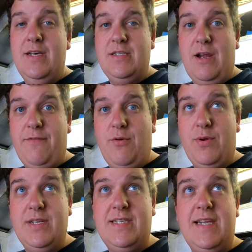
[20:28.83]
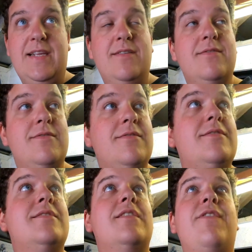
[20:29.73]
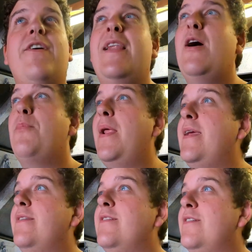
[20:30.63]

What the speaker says: So if you want to see It's a very loud plane.